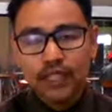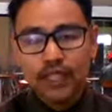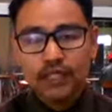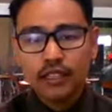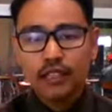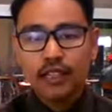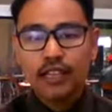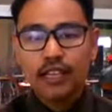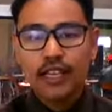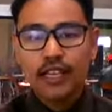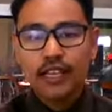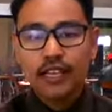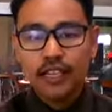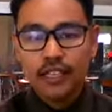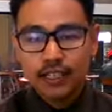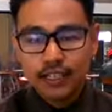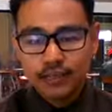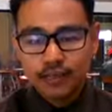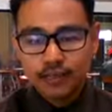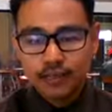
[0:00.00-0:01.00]
their
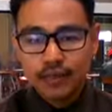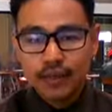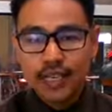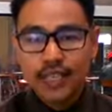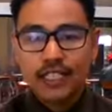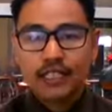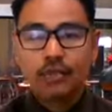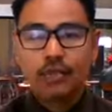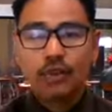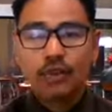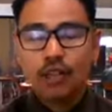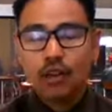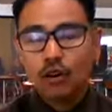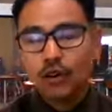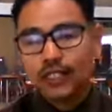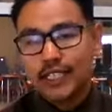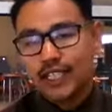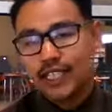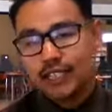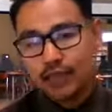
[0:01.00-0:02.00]
income is below
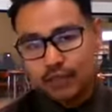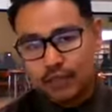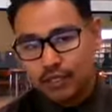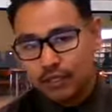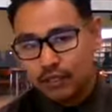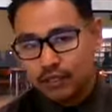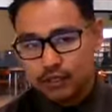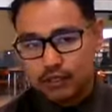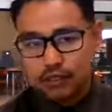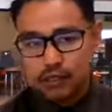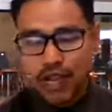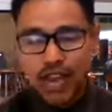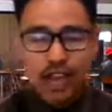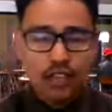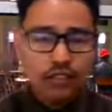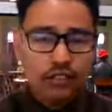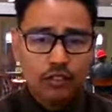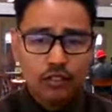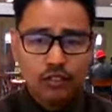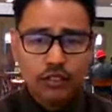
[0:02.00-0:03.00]
an income to
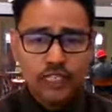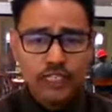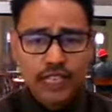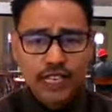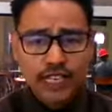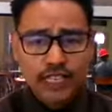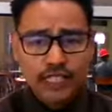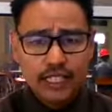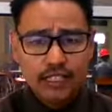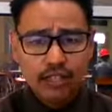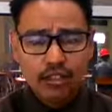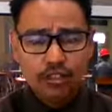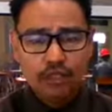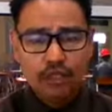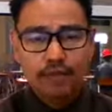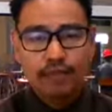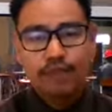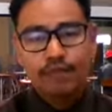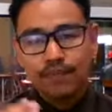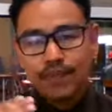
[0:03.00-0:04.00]
household size,
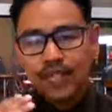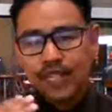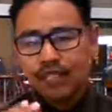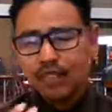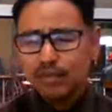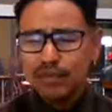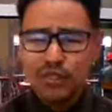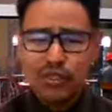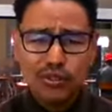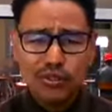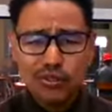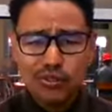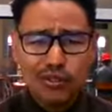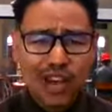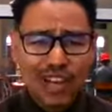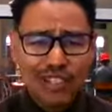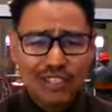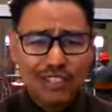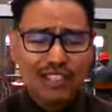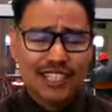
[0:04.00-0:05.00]
or income to
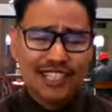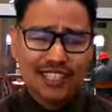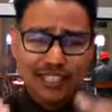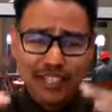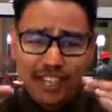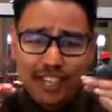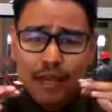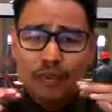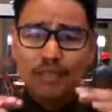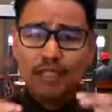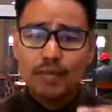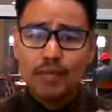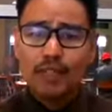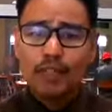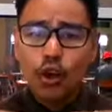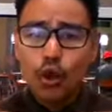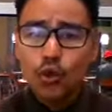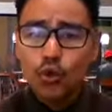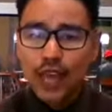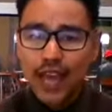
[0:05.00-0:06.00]
household size, or income is
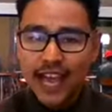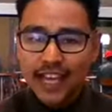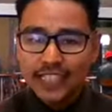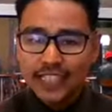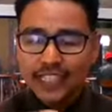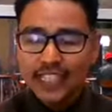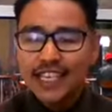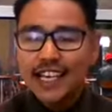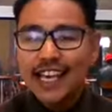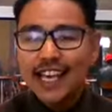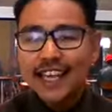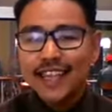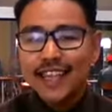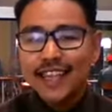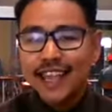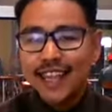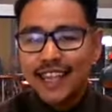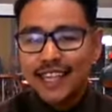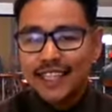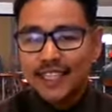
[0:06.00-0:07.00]
below that,
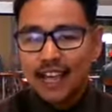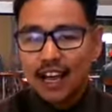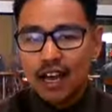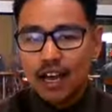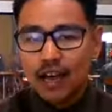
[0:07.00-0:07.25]
then